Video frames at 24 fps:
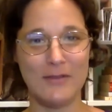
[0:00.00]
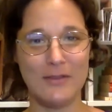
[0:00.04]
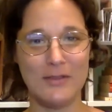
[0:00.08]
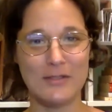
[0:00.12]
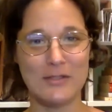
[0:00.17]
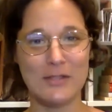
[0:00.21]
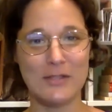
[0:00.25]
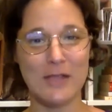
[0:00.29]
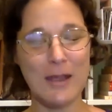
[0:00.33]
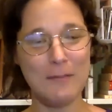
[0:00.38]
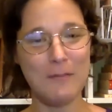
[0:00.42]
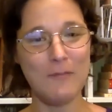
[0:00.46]

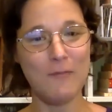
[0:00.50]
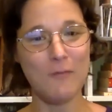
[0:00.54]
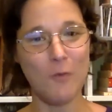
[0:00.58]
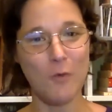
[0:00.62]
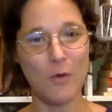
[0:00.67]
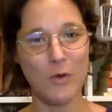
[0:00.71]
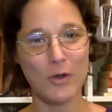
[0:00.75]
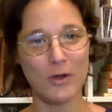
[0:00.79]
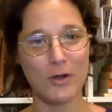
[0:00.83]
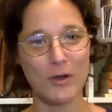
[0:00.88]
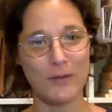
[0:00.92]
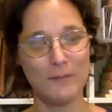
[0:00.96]
type of
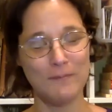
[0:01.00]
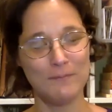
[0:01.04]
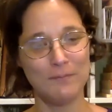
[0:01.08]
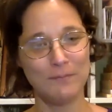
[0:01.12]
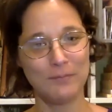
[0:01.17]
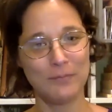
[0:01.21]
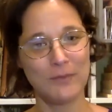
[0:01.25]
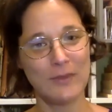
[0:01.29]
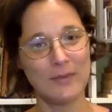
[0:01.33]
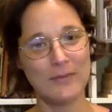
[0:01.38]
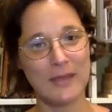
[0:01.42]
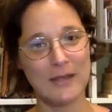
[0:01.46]
order
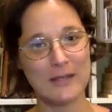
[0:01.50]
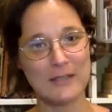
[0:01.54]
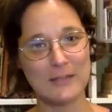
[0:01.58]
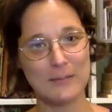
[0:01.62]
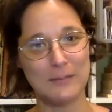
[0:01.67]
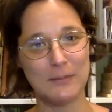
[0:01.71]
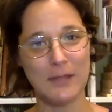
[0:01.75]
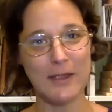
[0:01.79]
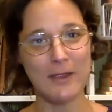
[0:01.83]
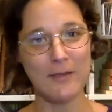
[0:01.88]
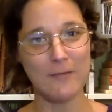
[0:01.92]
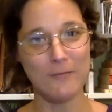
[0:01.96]
that is a
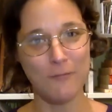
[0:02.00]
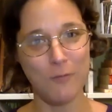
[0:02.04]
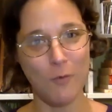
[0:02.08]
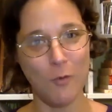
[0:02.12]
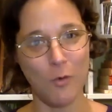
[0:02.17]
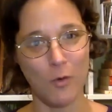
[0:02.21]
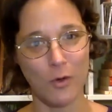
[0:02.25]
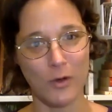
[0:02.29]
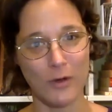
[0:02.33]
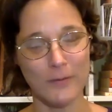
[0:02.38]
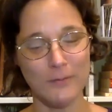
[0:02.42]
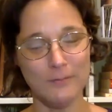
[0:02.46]
blank
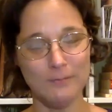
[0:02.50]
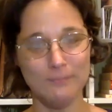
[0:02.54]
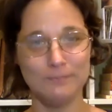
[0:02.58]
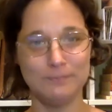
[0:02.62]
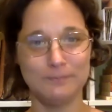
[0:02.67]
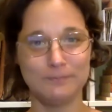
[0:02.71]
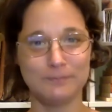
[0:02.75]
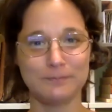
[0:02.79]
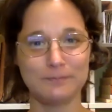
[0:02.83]
form